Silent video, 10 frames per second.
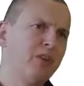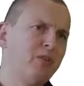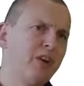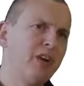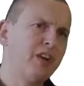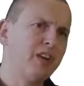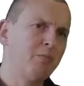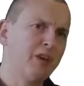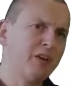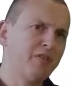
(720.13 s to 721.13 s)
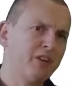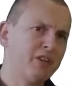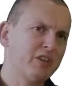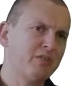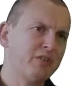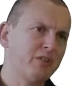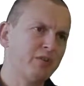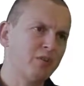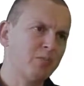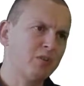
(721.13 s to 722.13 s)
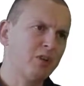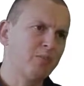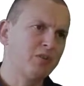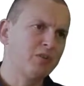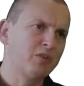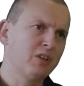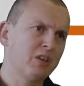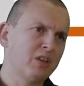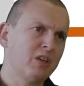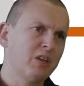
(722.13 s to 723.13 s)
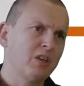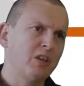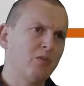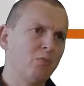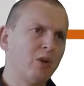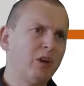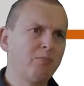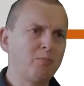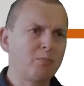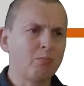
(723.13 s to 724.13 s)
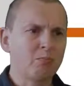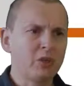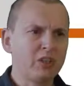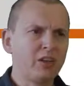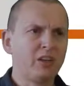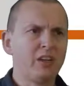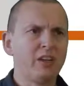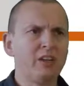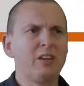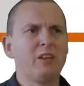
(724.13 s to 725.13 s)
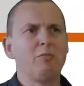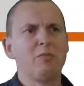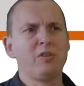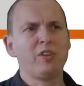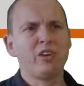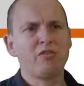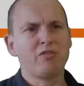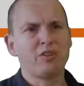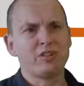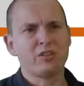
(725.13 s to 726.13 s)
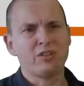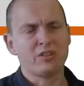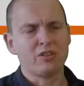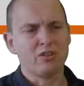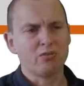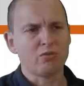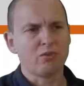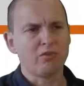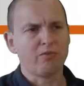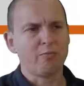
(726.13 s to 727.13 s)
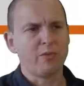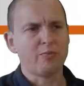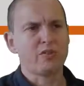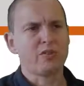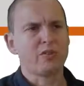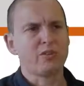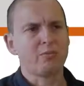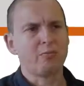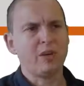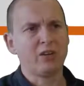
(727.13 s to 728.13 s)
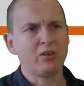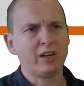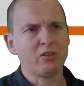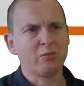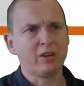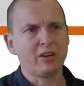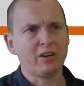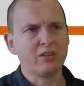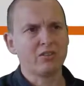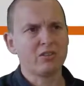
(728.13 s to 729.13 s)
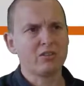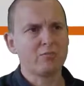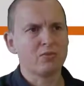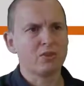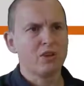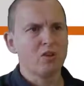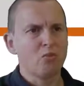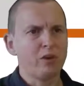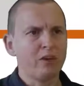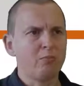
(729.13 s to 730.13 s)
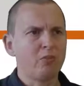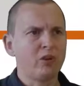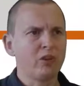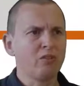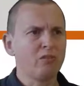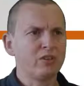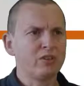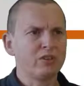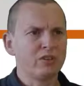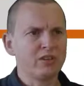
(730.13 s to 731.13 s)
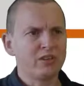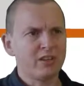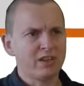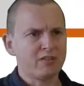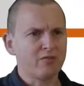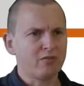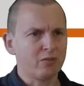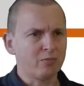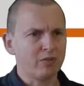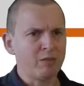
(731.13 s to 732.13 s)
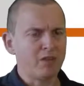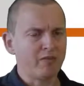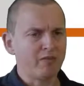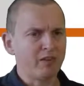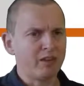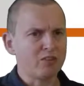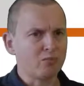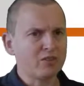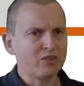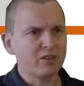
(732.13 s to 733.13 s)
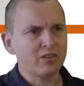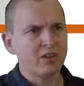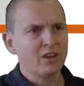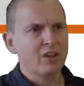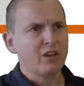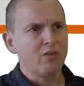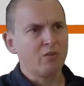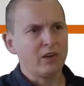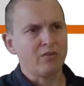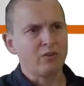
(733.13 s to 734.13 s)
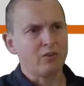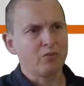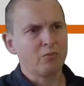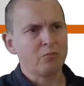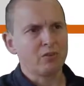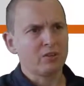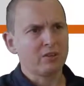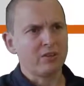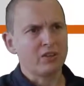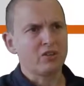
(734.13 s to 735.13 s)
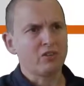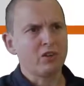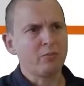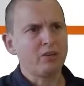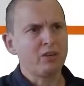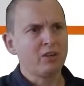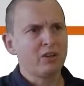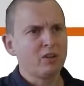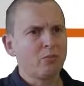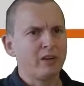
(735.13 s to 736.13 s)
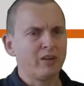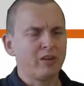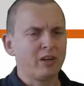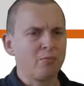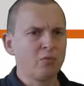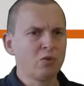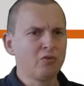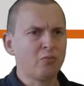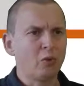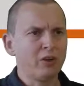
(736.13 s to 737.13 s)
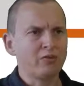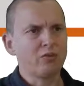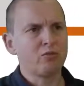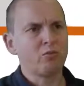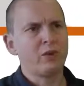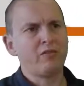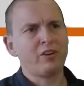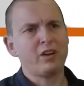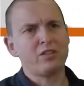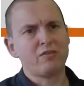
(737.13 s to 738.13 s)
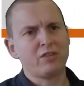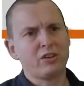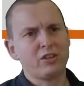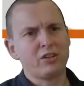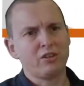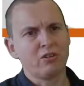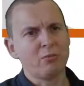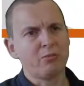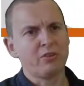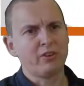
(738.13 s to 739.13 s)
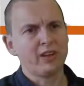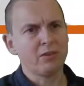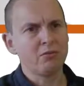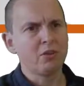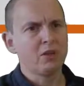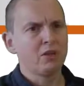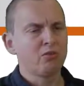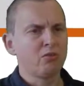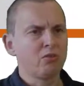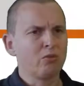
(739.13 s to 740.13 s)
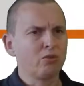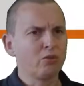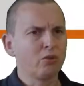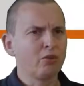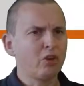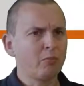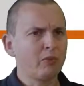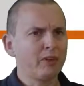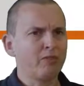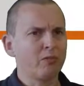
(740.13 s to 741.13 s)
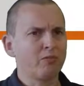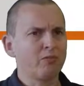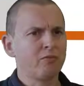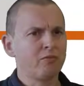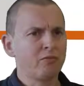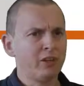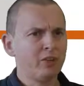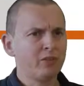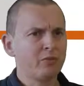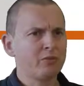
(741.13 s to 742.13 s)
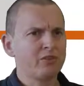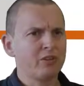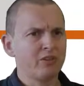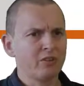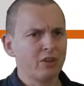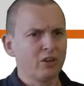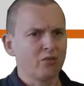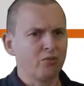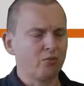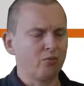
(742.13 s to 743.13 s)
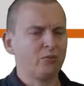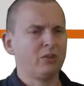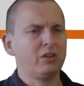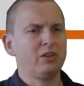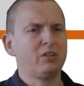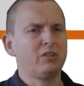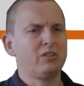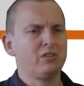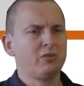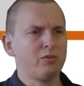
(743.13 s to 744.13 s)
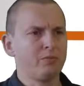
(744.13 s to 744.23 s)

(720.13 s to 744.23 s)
really need better phase shifters and tunable couplers. And one particular implementation, for instance, is the use of MEMS, micro-electromechanical systems, where you bring, for instance, in this case from EPFL in Switzerland, you have a tunable directional coupler, where you can move one of the 2 waveguides of a directional coupler down to control the coupling from fully 100% to 0.